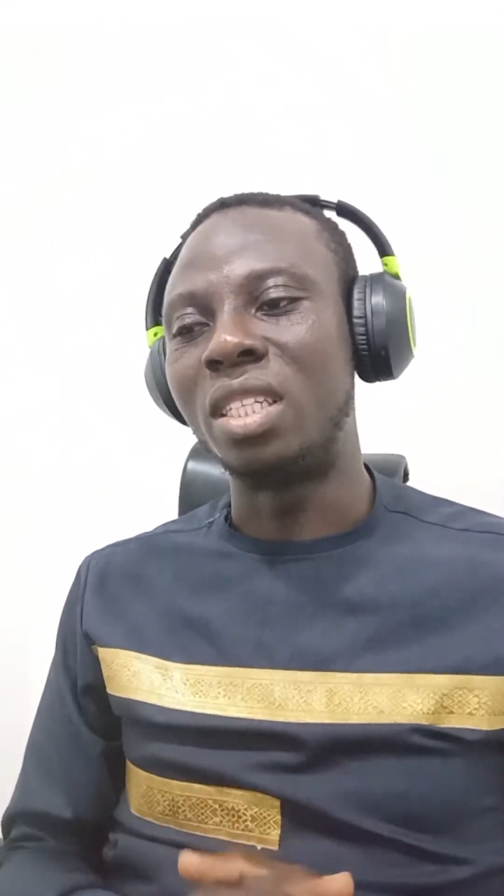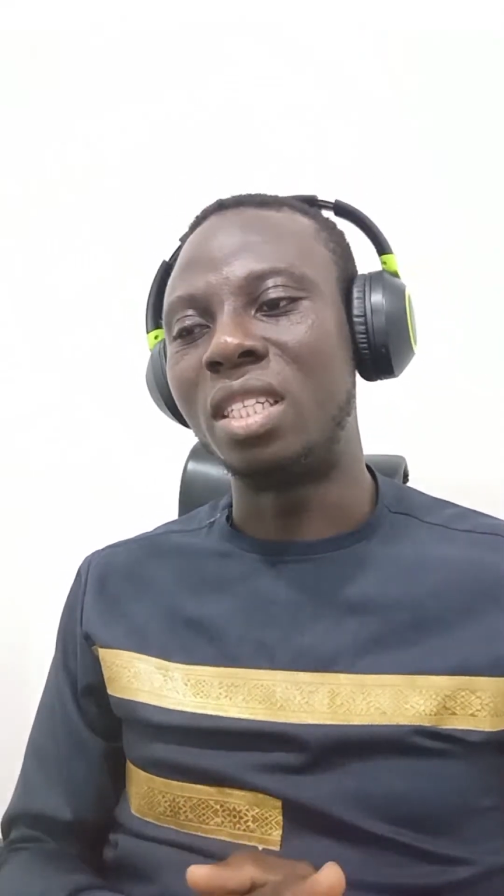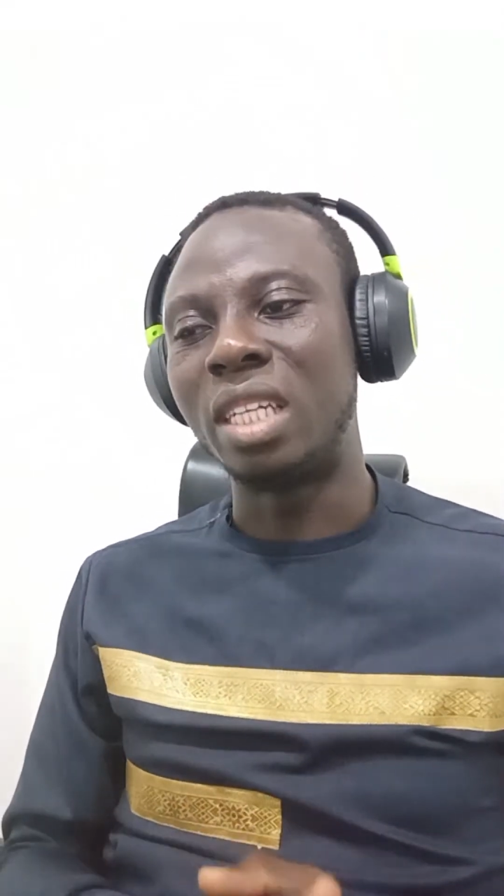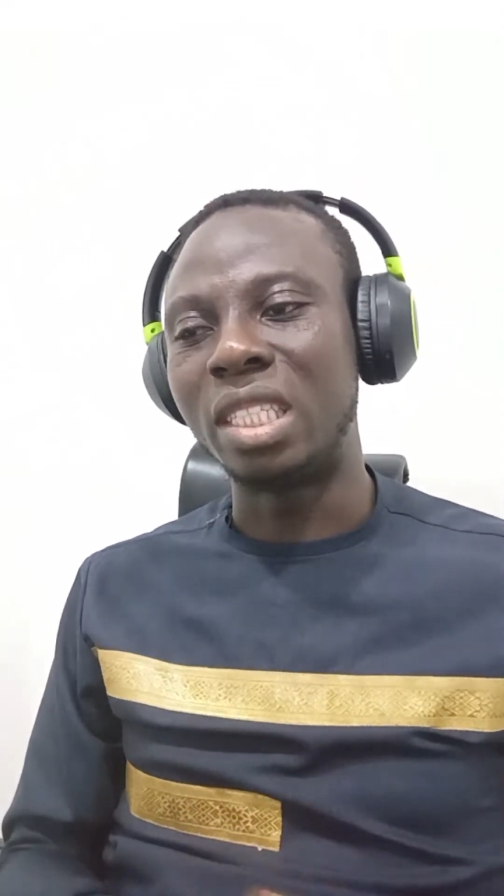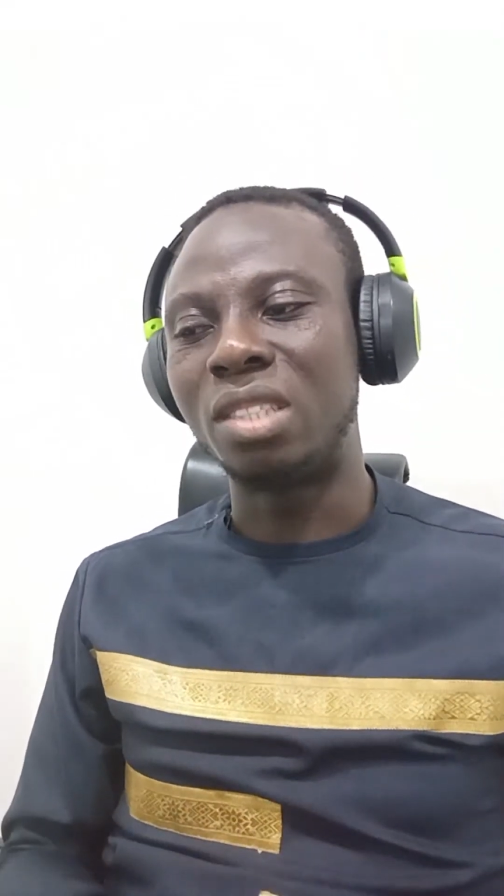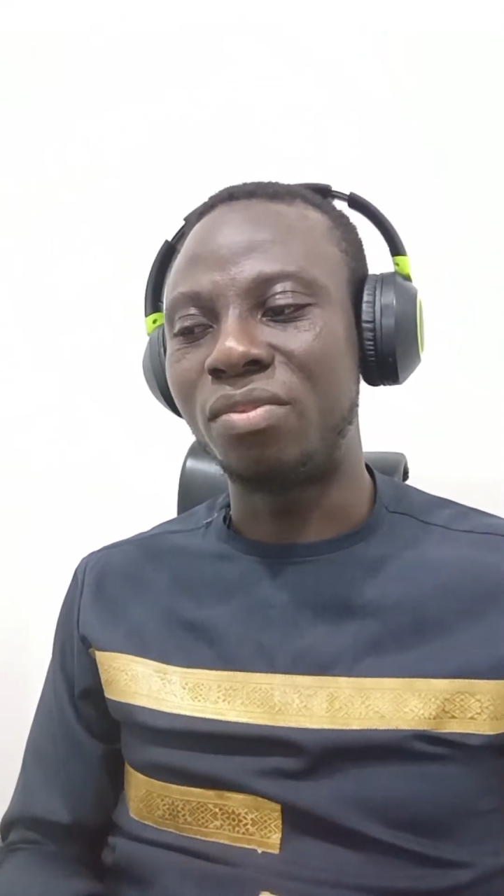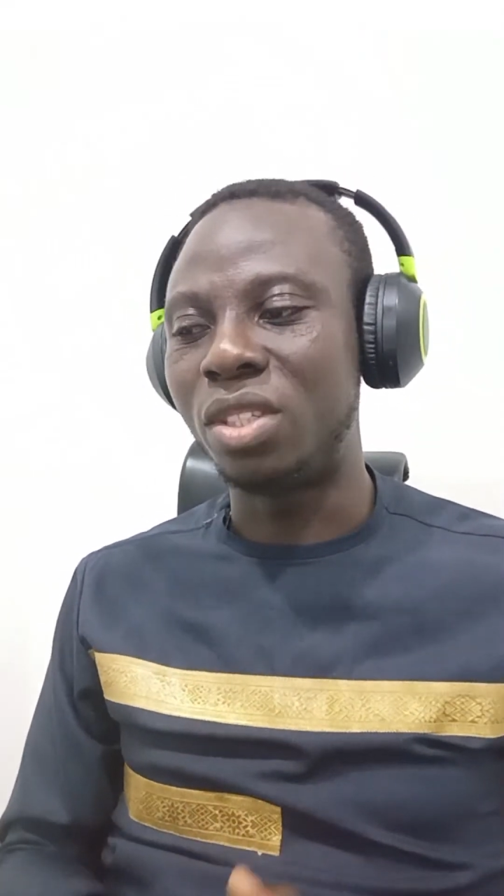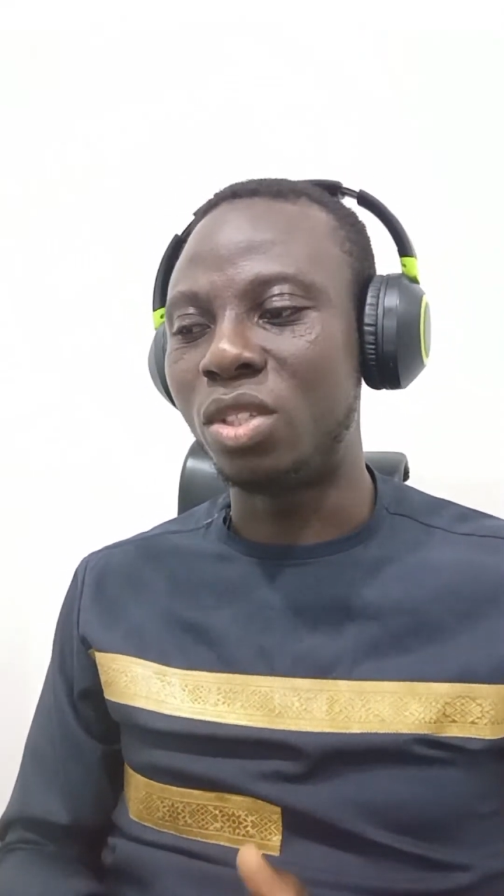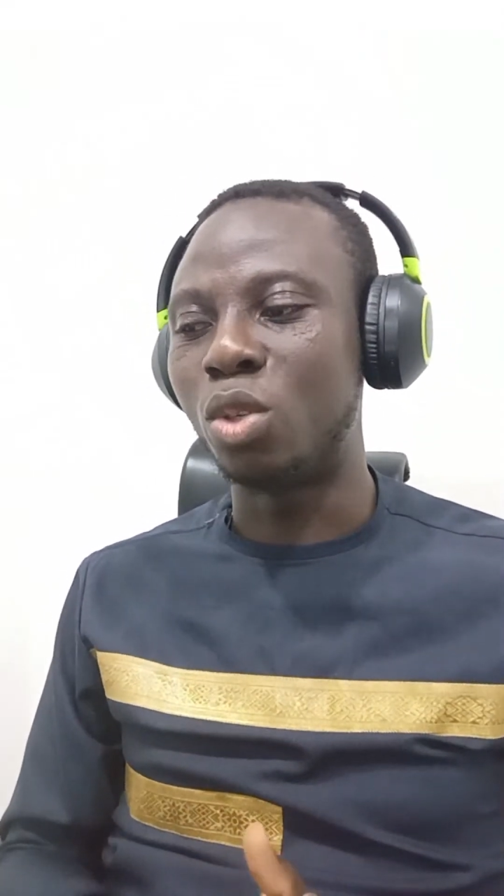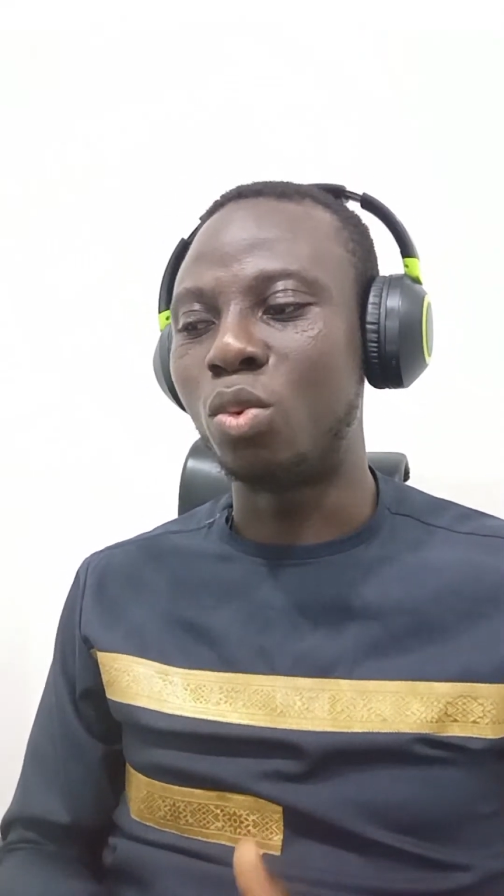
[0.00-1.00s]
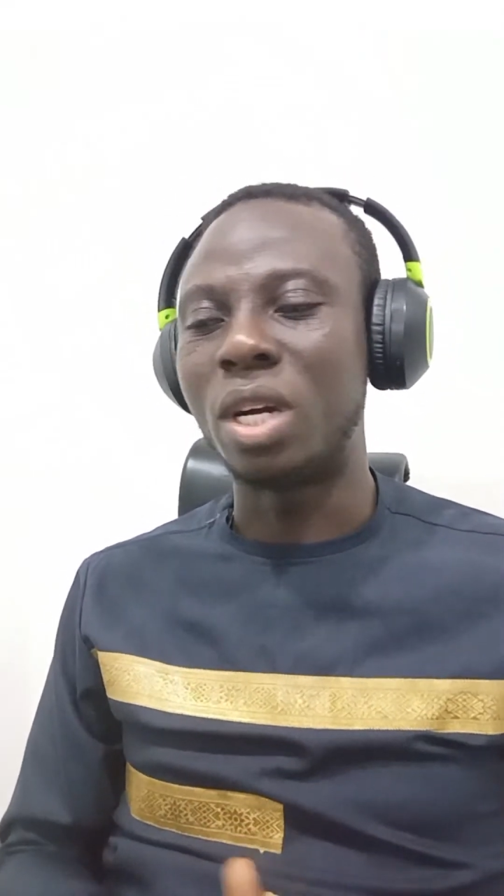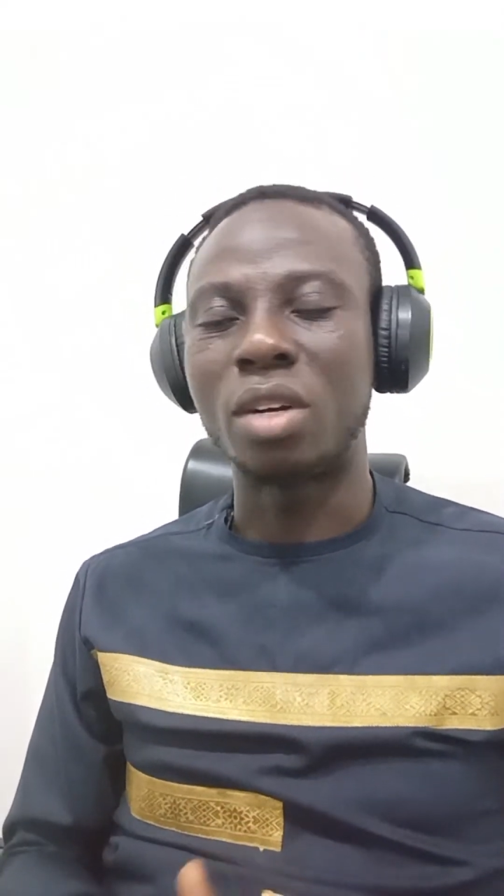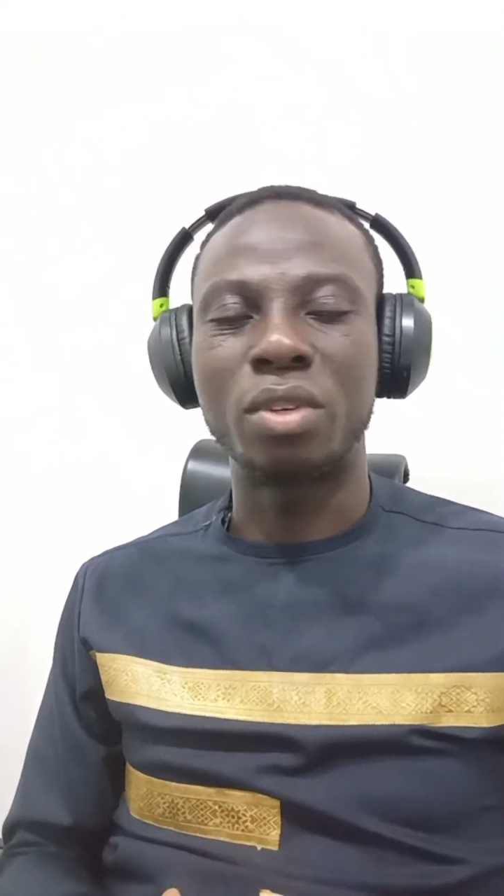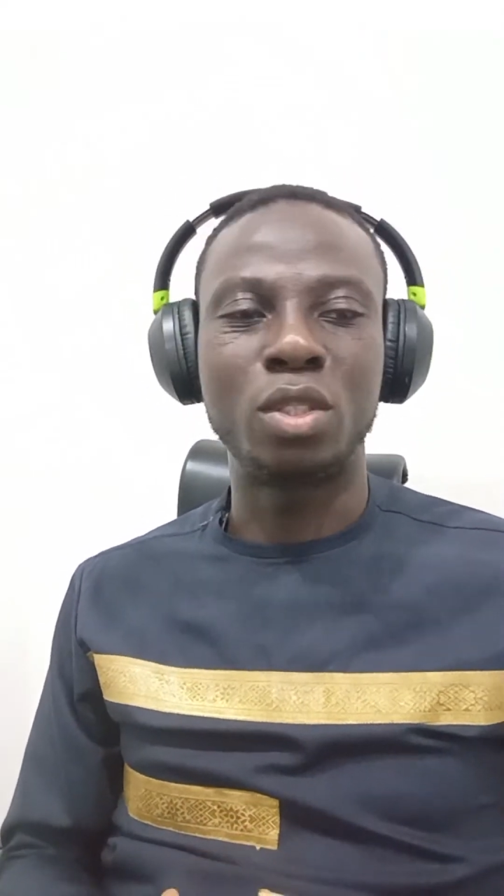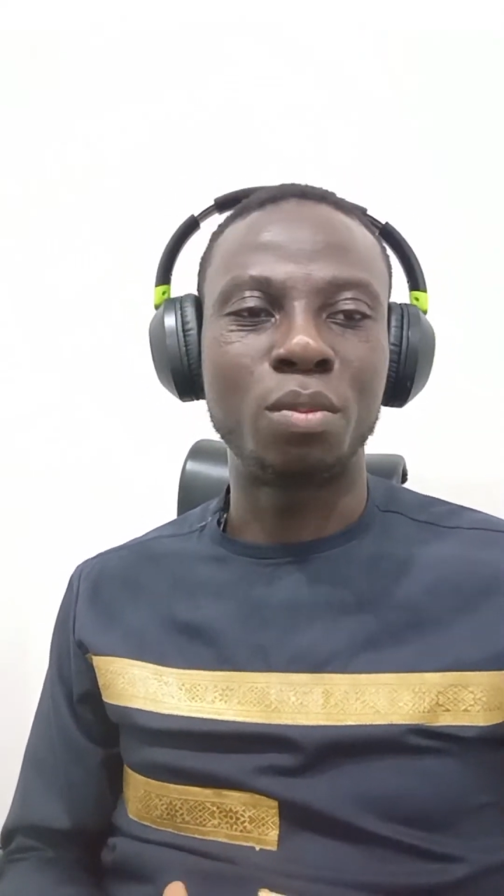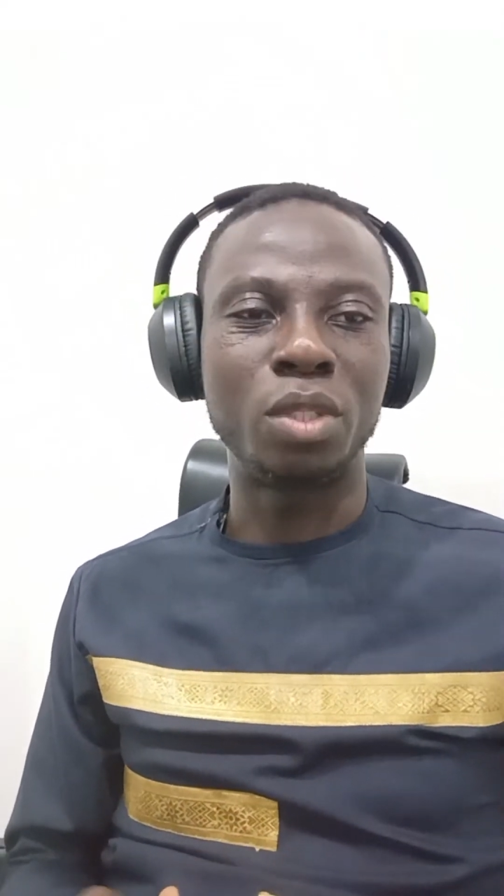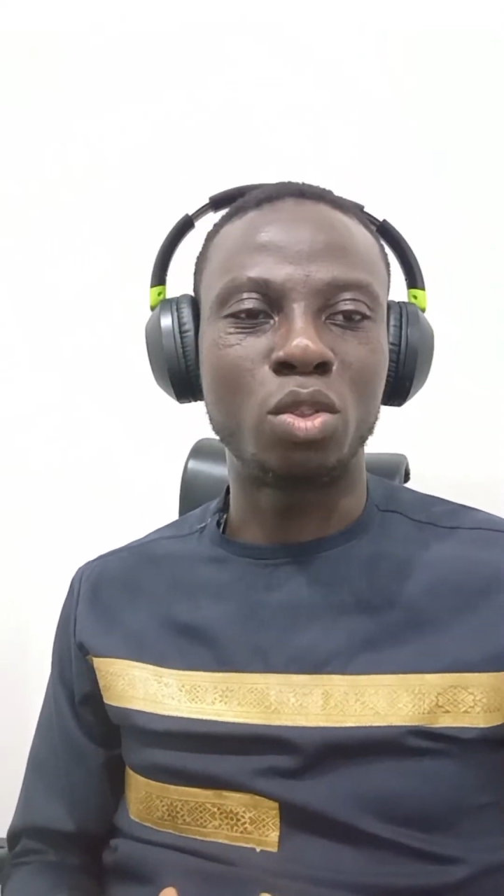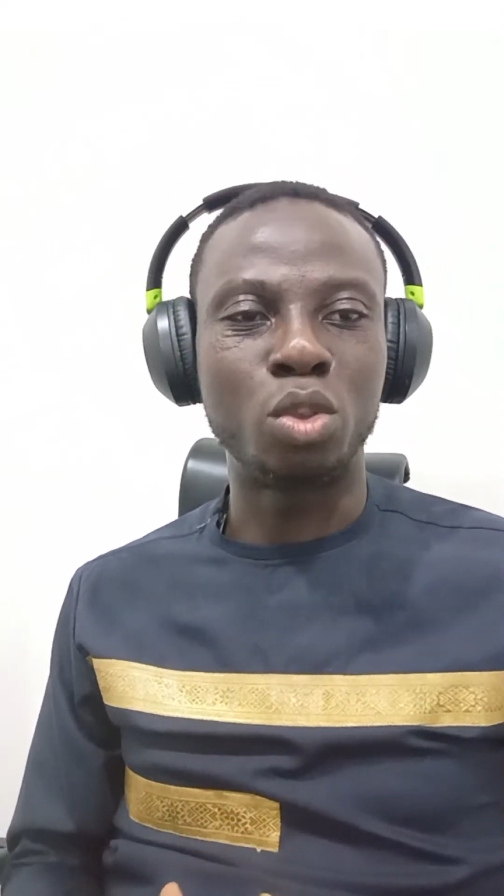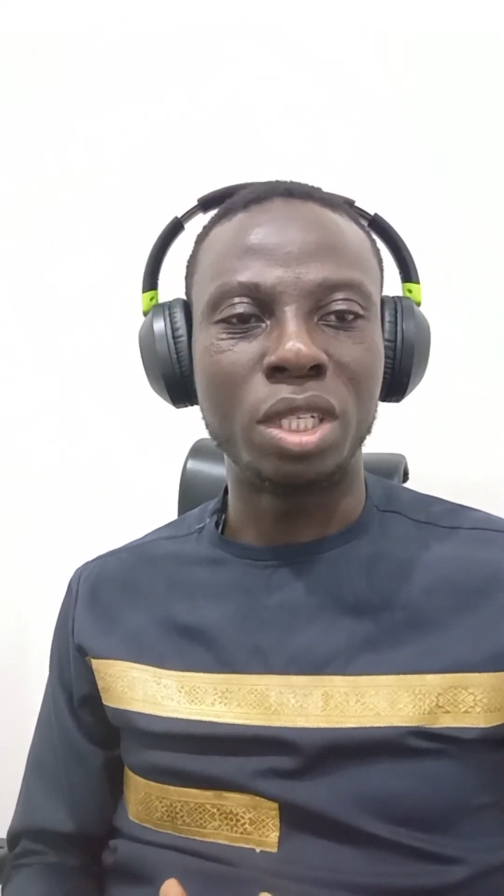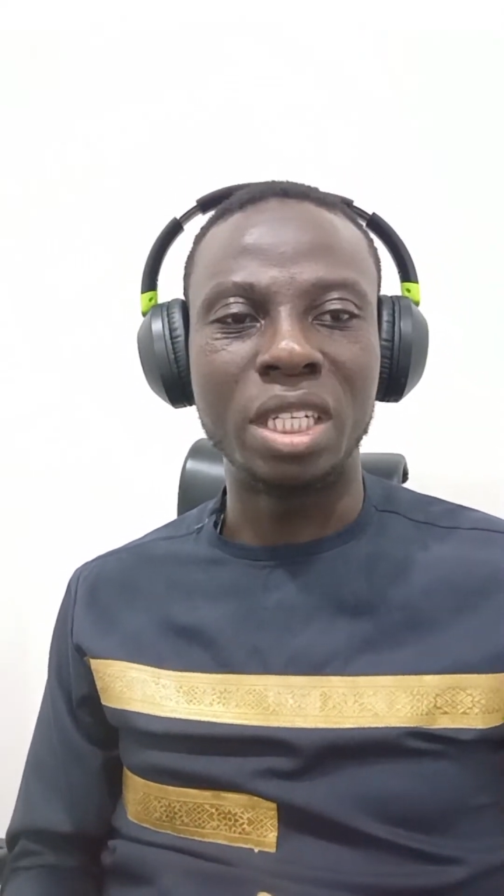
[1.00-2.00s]
next video we are going to be
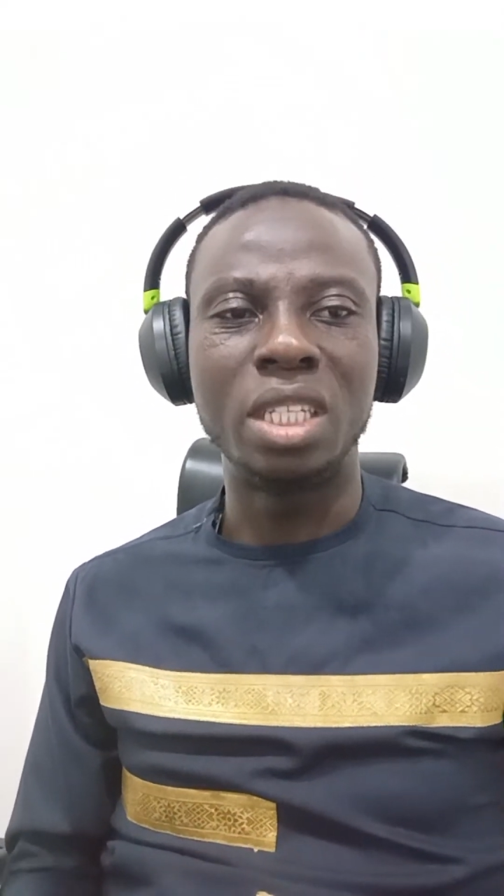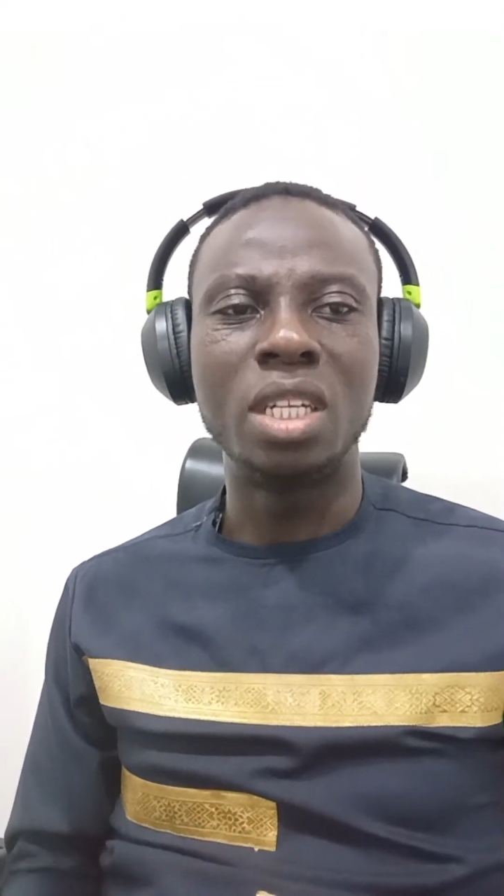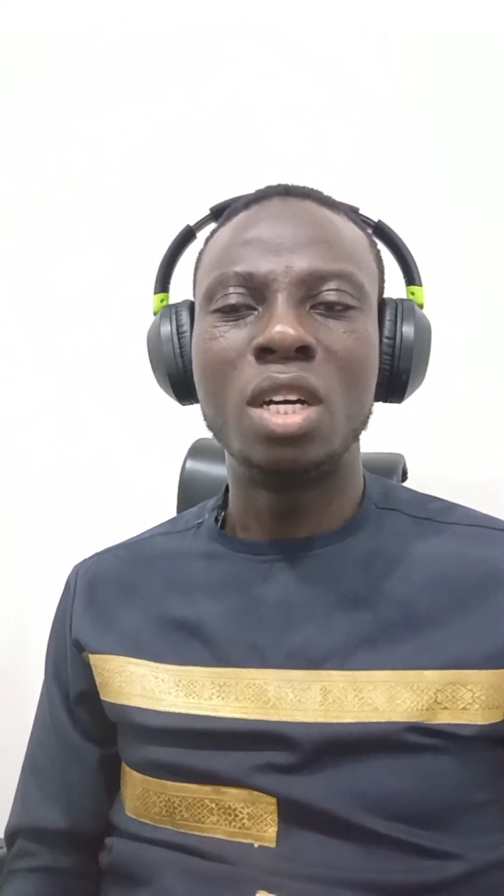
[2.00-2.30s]
doing.